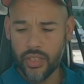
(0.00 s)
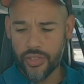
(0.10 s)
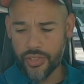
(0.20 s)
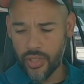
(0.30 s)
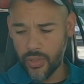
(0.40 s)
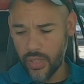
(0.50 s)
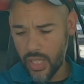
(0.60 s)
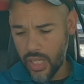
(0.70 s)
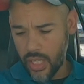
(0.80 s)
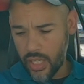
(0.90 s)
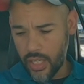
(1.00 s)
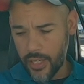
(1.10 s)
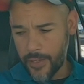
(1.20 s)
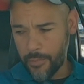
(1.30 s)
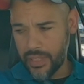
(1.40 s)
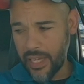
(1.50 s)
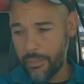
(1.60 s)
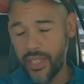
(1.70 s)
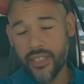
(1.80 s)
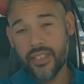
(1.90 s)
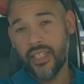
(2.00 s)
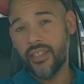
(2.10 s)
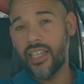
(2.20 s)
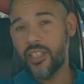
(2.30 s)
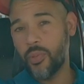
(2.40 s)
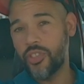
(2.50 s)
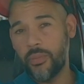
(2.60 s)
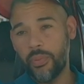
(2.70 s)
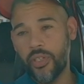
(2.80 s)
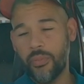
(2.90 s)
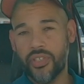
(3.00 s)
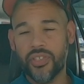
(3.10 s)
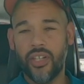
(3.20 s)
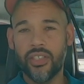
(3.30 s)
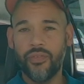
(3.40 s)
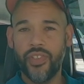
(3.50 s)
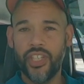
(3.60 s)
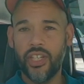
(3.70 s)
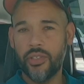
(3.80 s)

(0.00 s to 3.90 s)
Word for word: And so, um, with that being said, that's what you pretty much saw in the video.